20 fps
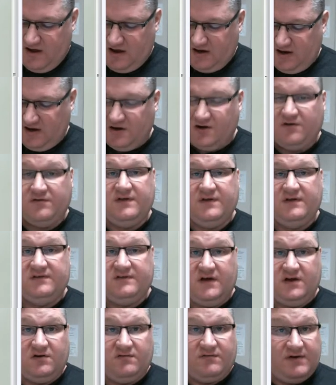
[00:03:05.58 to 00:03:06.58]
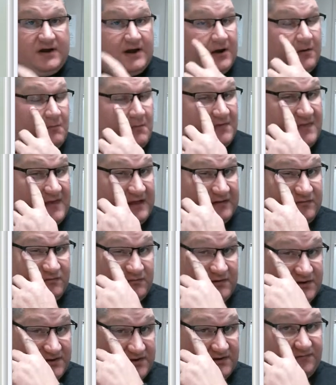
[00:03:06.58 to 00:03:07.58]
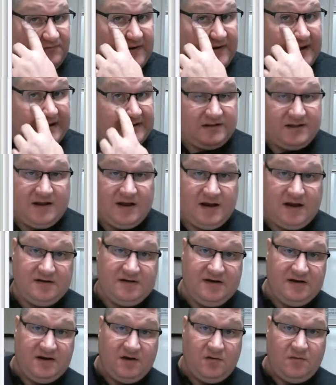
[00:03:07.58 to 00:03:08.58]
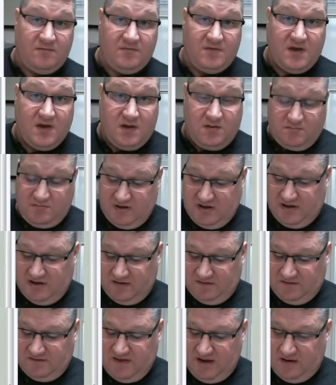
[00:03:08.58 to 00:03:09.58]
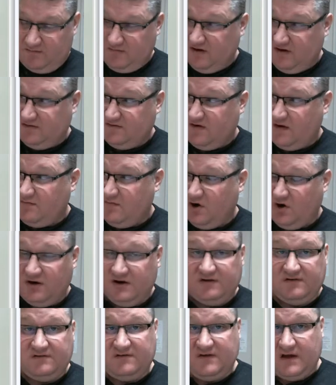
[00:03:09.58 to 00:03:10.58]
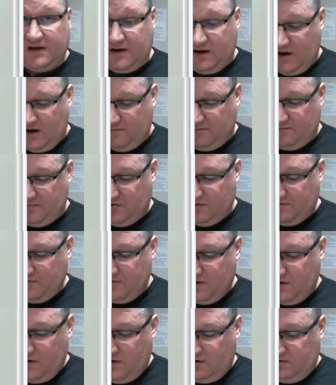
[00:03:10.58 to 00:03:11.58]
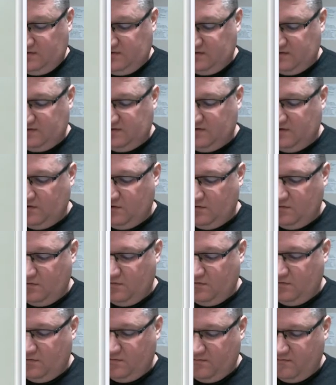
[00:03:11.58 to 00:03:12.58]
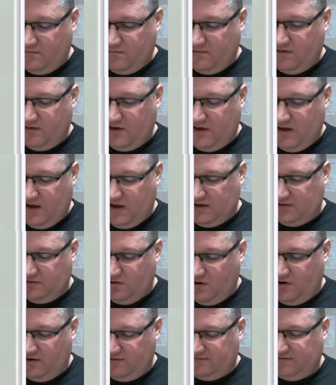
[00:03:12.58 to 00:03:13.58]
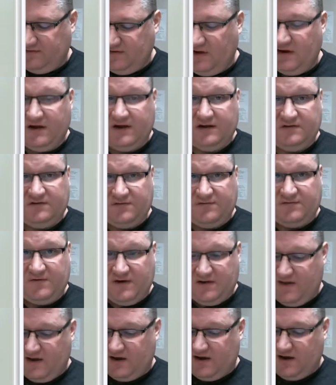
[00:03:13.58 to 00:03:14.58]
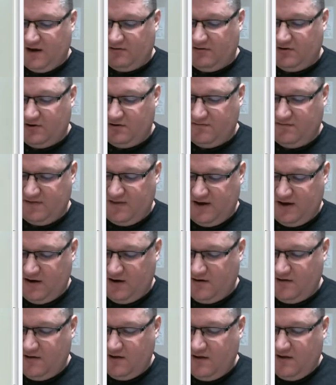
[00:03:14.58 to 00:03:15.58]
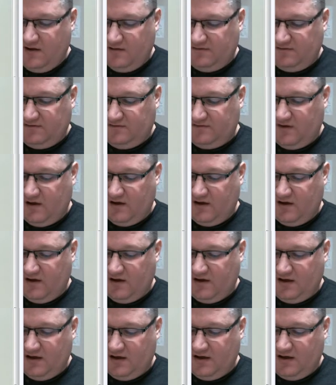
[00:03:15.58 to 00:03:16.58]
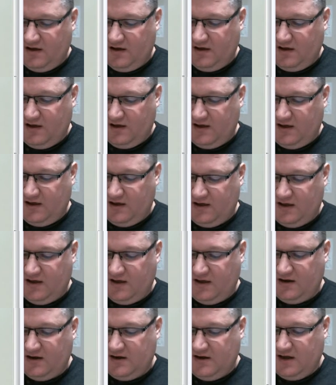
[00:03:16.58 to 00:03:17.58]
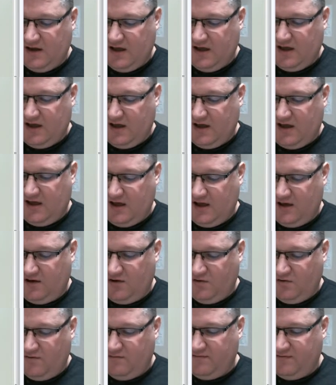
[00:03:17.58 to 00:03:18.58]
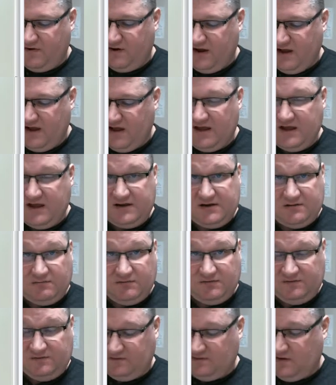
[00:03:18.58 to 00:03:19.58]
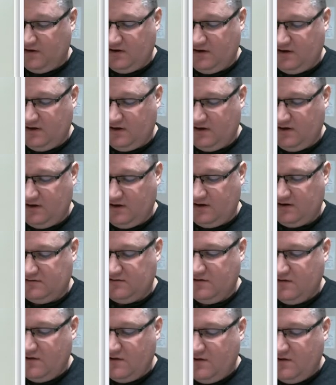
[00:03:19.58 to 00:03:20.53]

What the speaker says: and I know this side over here. Well, that's really, frankly, ideal because that means I'm already set up to do a law of sines to find that guy right over there. Sine A over A equals sine